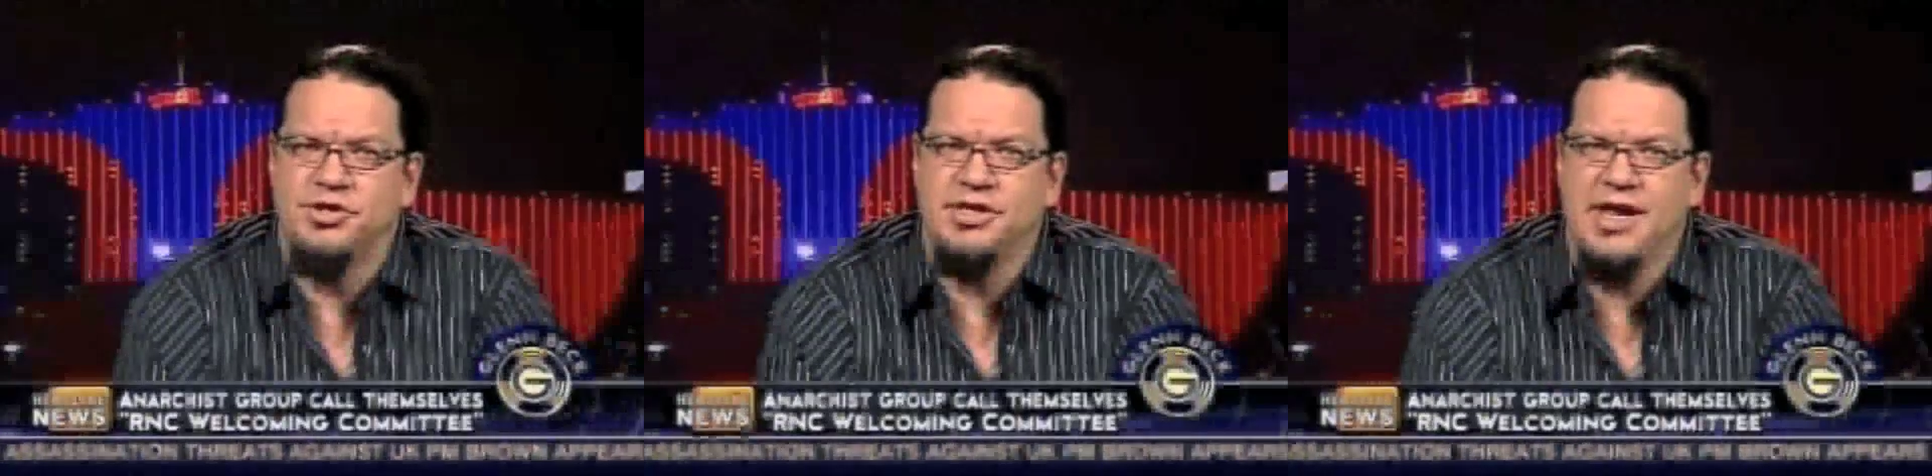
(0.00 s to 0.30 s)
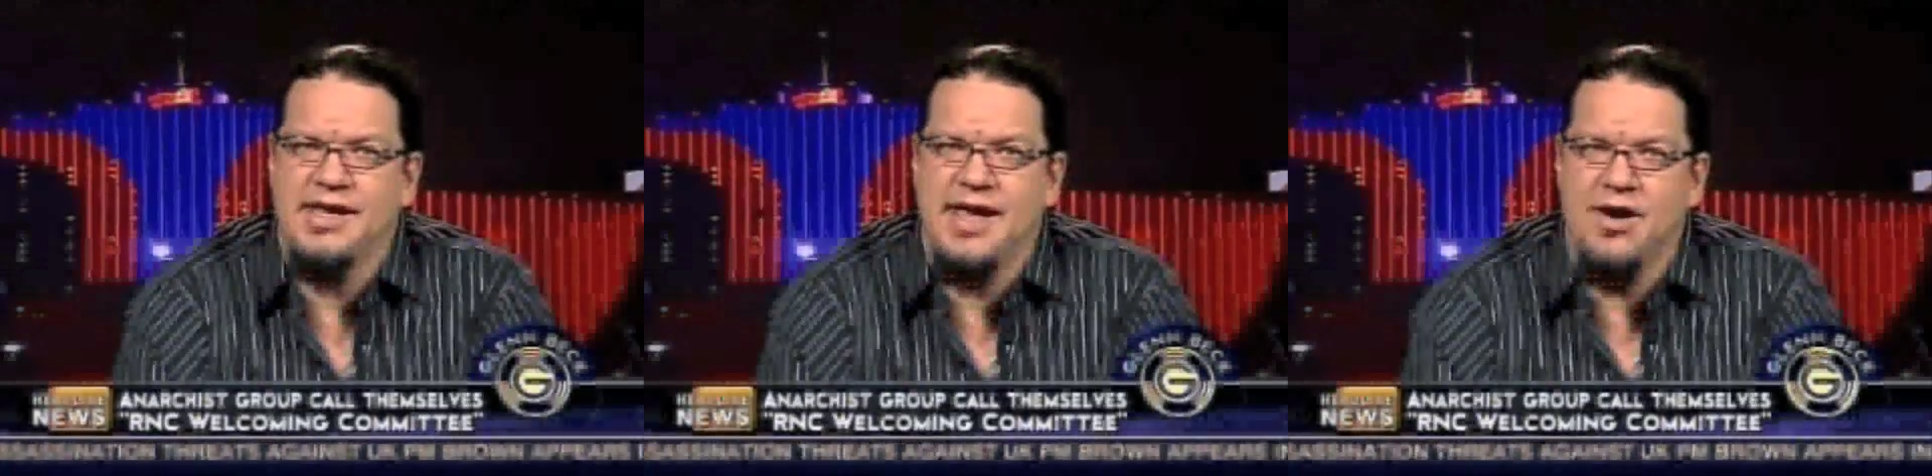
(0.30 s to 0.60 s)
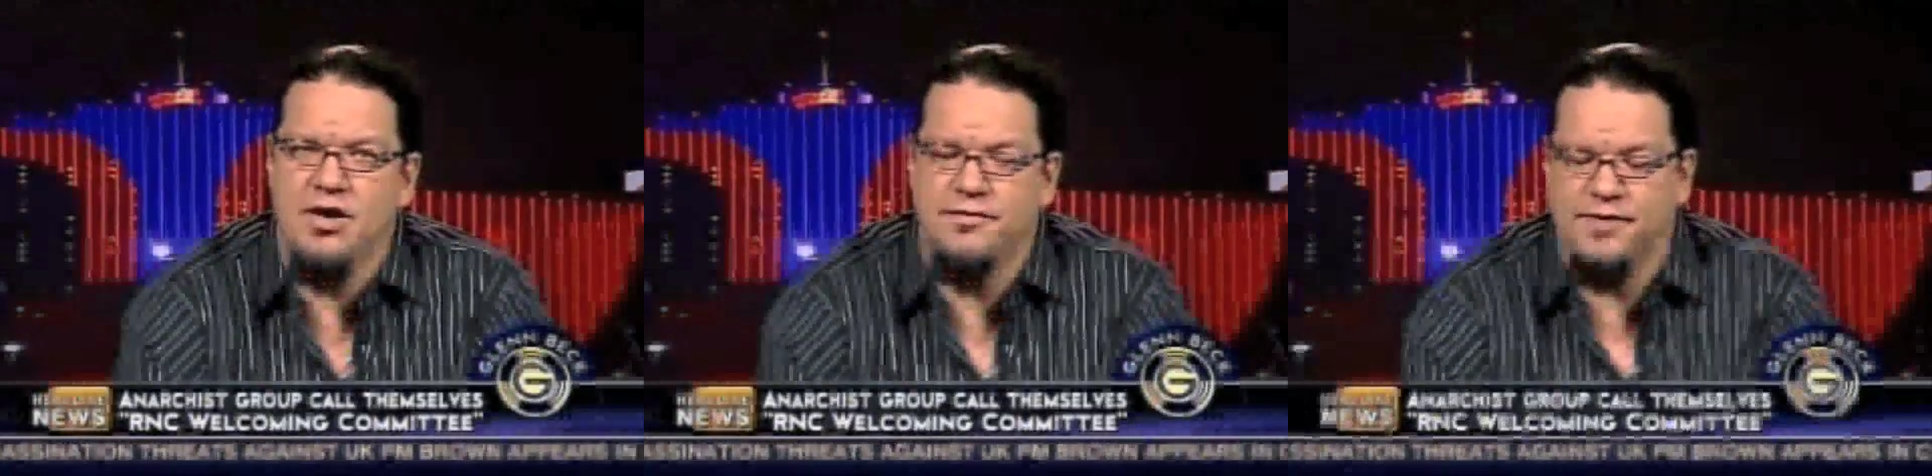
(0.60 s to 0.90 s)
should take
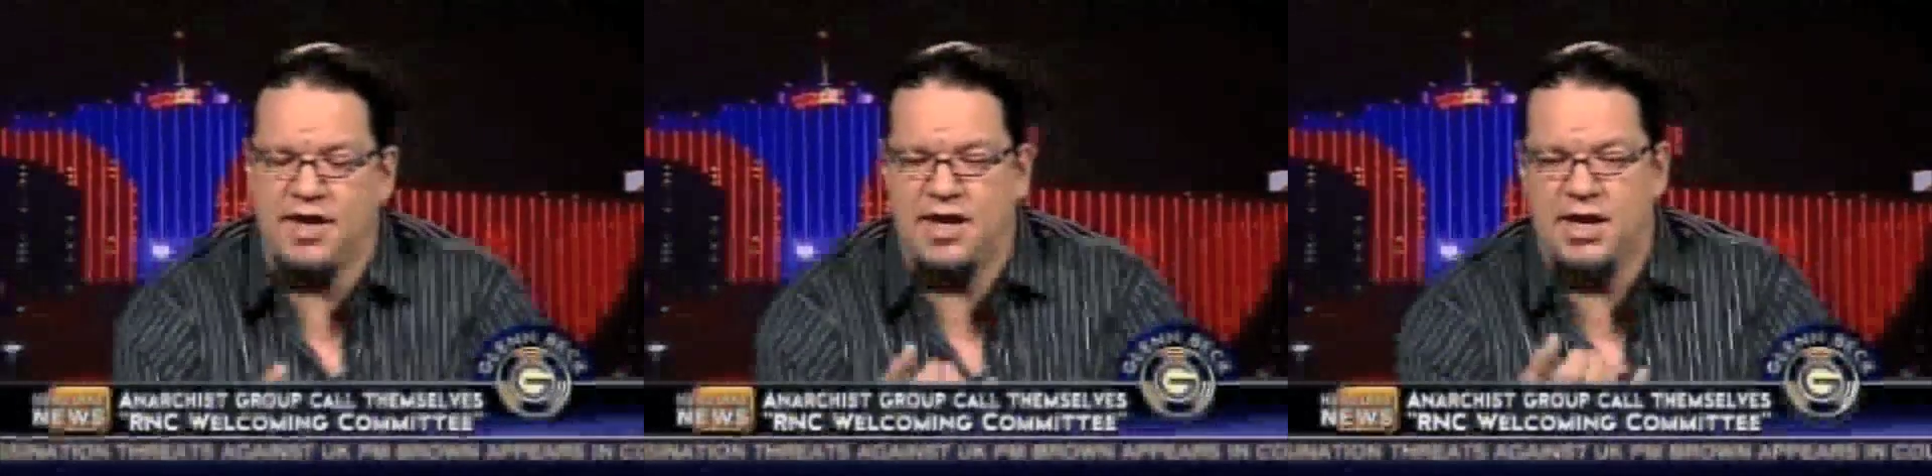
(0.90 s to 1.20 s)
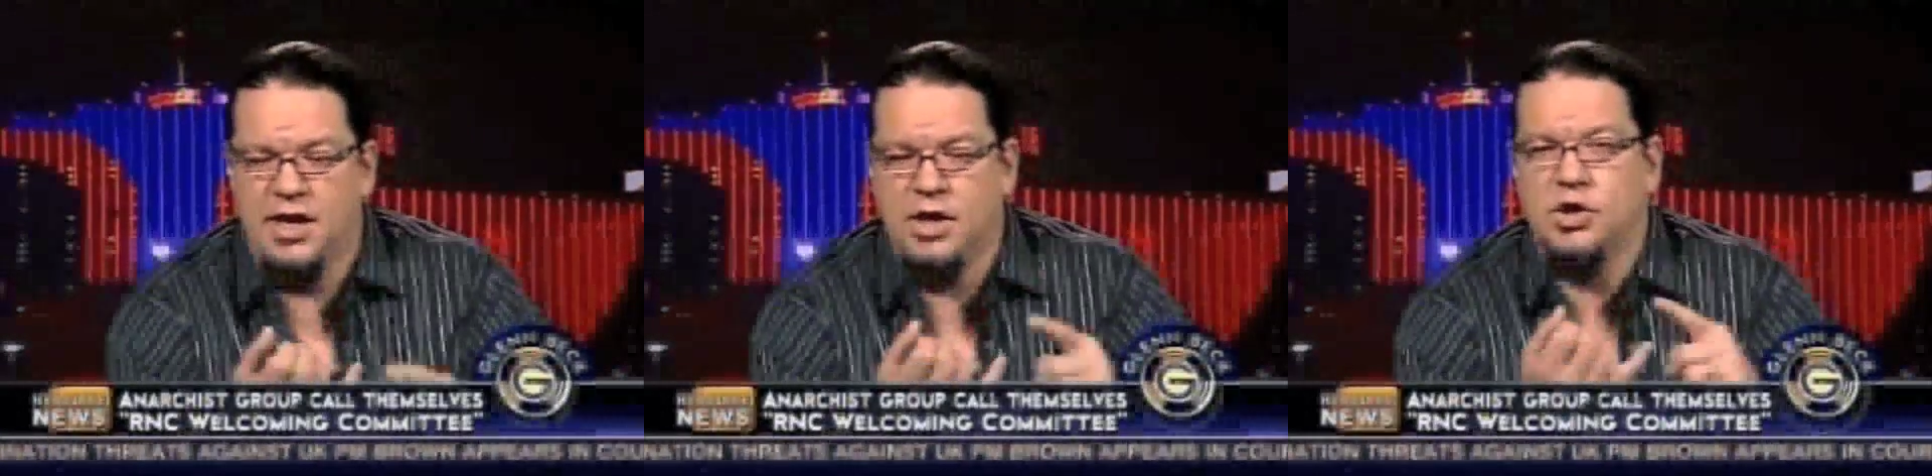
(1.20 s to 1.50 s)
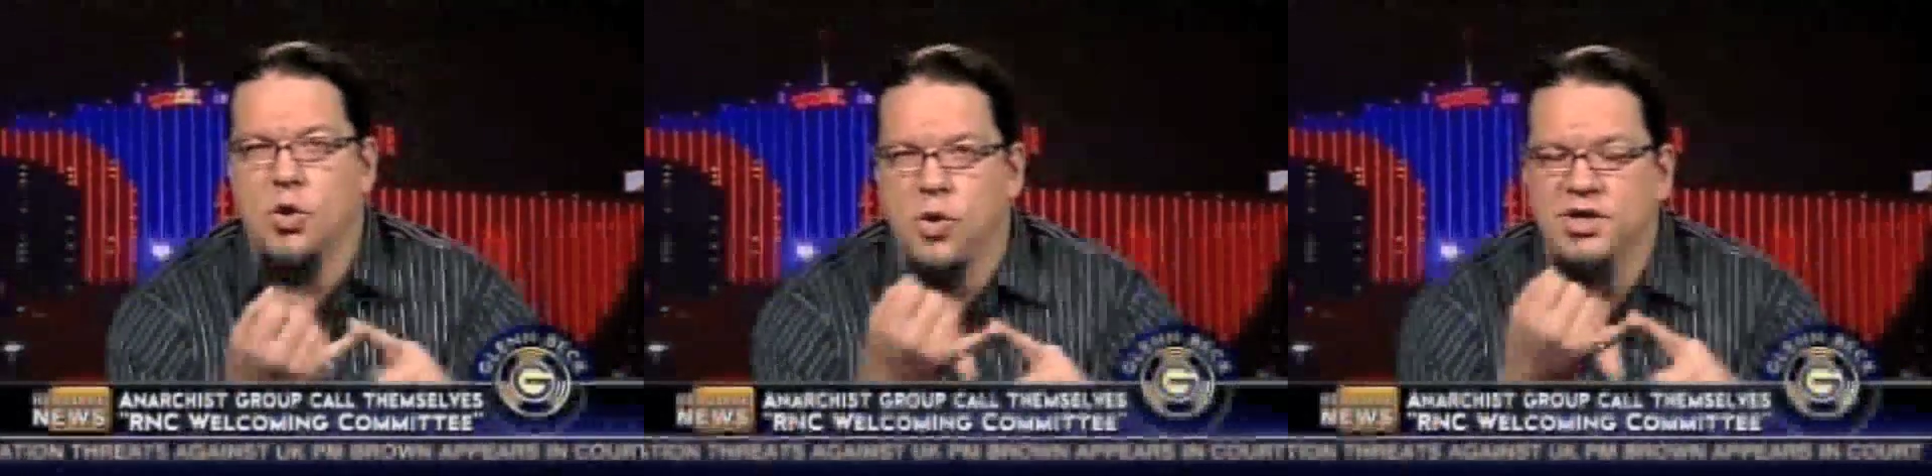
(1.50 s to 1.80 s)
care of
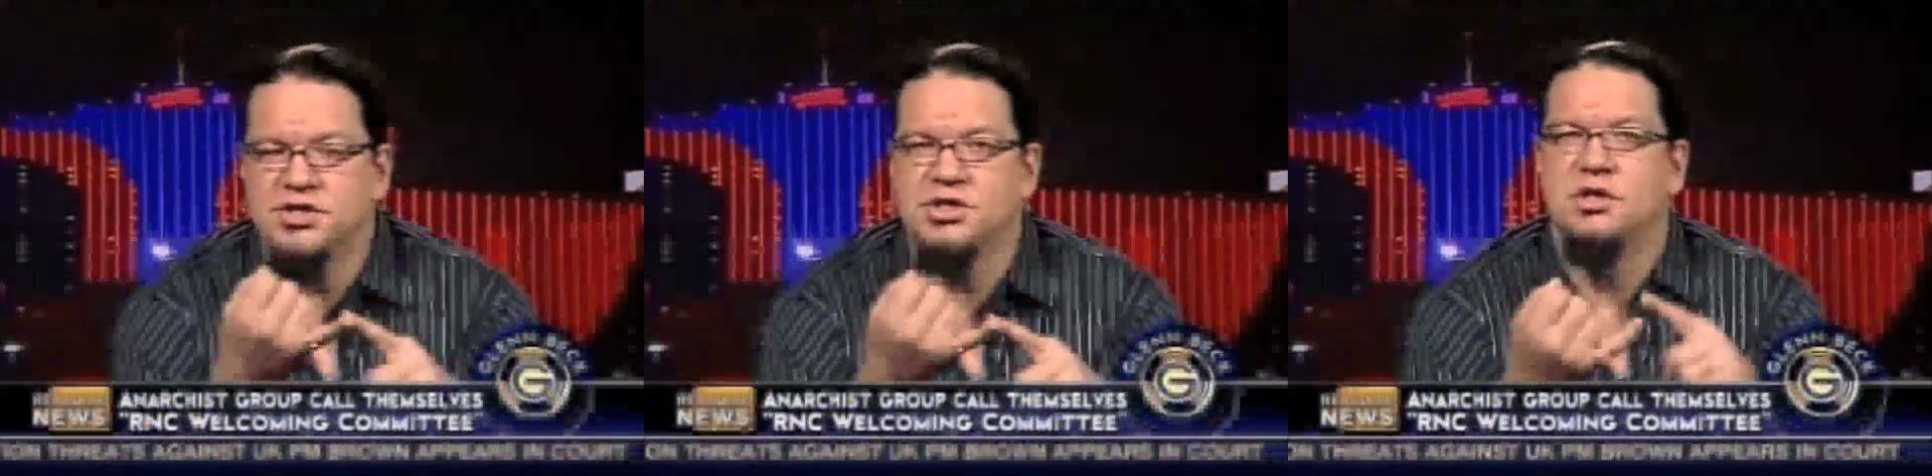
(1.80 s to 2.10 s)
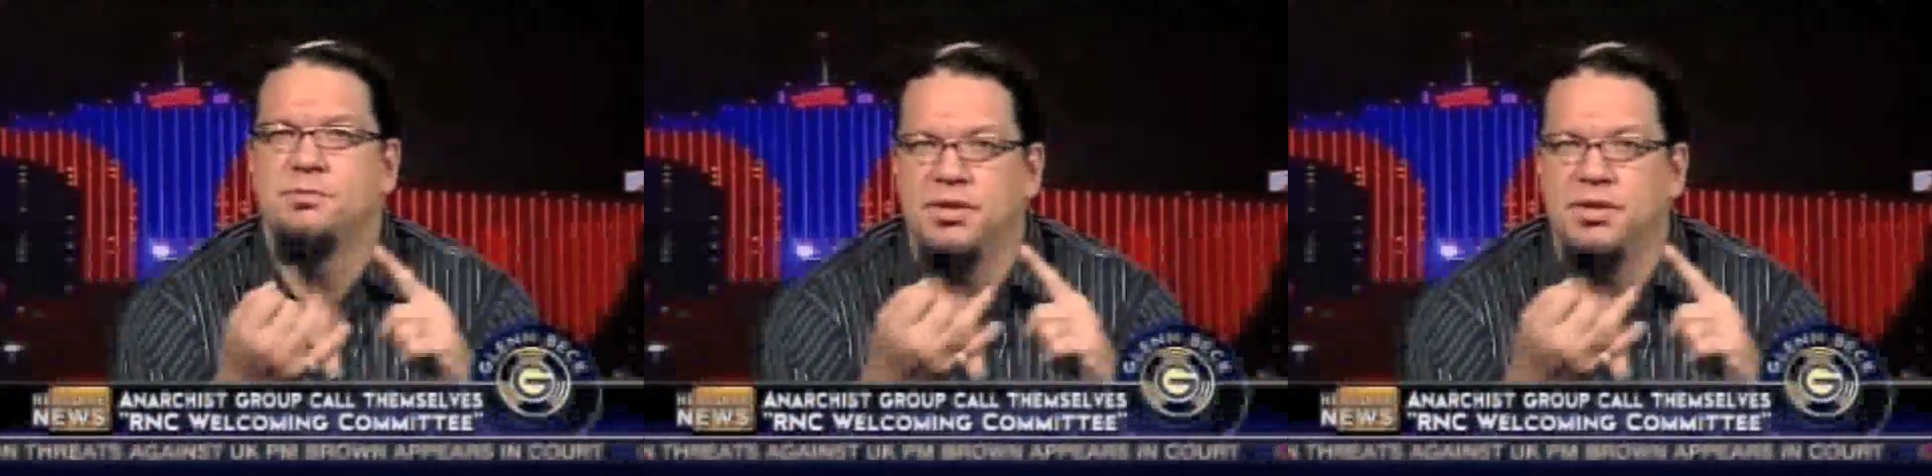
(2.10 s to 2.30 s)
courts,